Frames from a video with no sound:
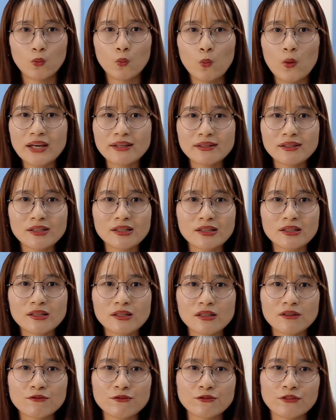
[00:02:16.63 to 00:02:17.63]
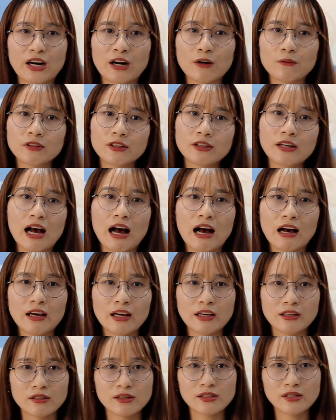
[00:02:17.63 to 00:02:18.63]
when seasoned flowers are
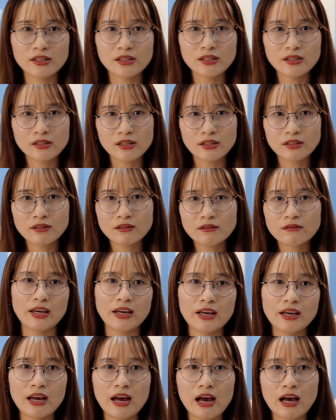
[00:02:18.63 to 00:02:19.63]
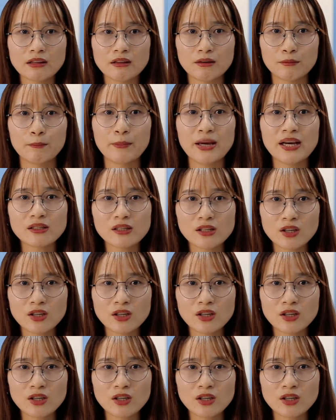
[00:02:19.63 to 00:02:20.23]
in season, they are the best